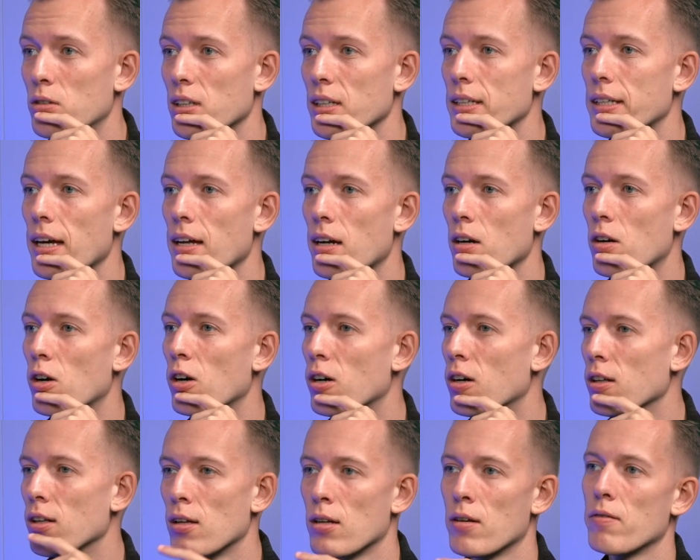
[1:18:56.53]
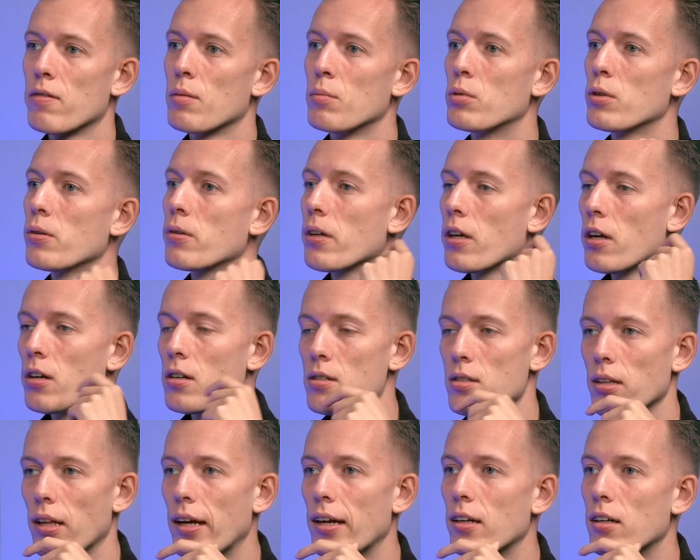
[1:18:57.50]
To get a call out of the blue years
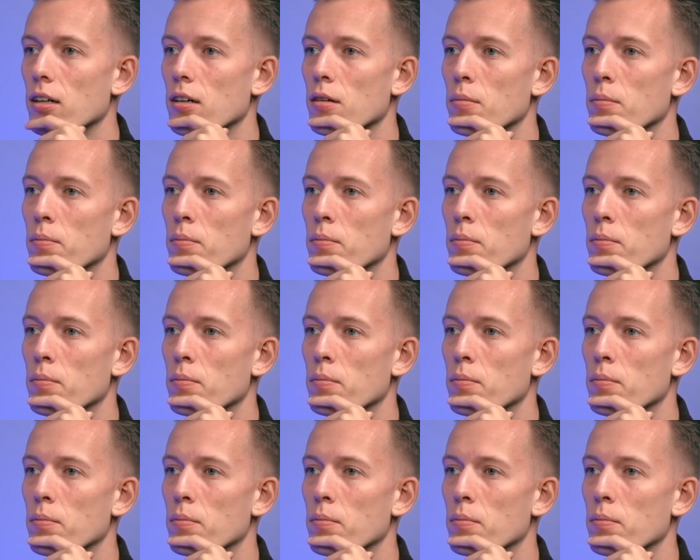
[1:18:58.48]
later.